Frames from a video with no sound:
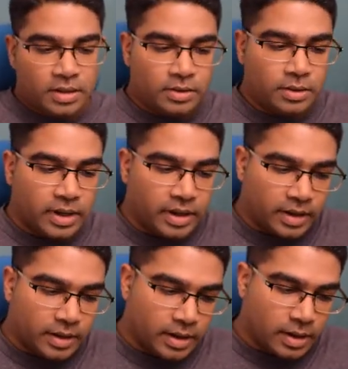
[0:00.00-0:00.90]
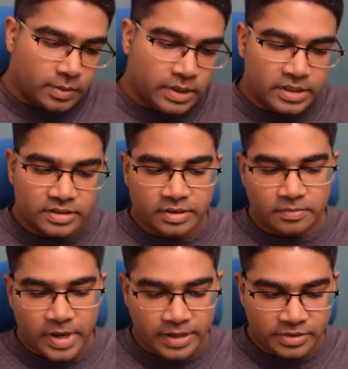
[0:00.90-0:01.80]
Look at how it is
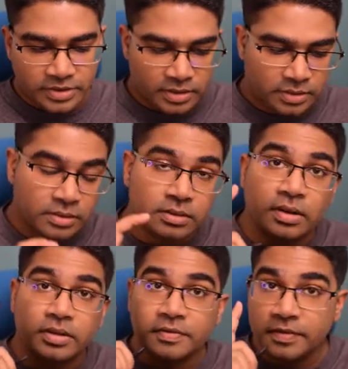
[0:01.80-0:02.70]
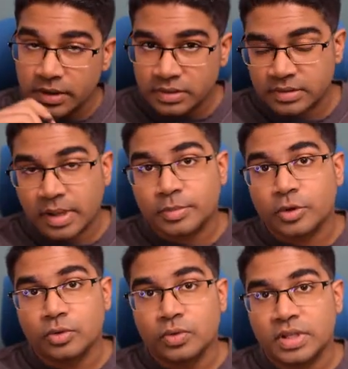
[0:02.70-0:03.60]
arranged. Now, the first step
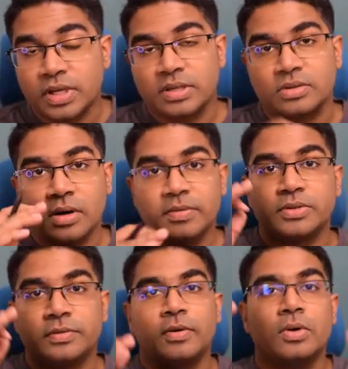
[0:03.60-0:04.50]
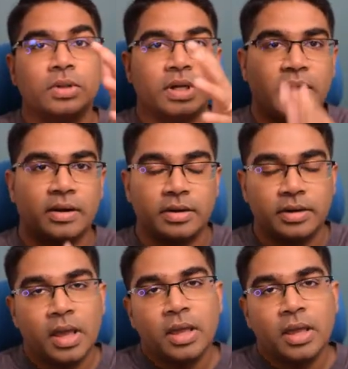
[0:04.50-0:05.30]
to do here is always to follow the current.